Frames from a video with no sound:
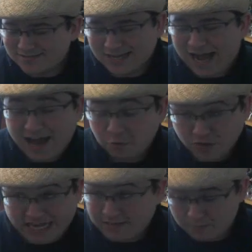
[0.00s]
Like, I don't
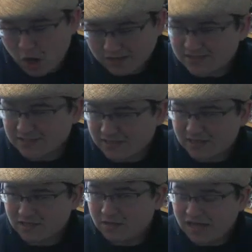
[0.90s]
like the bosses. Yeah, I
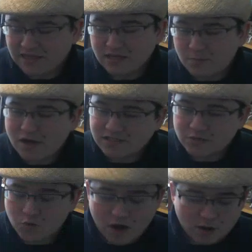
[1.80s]
think the, I think the bosses
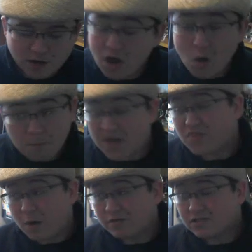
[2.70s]
were not good. But
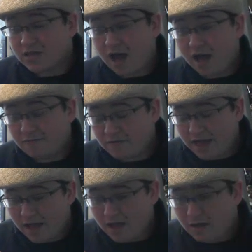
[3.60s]
that was uh
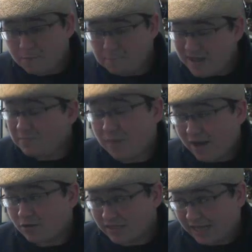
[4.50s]
made
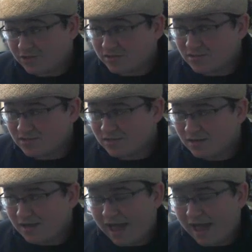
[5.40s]
better in Legends, mm-hmm.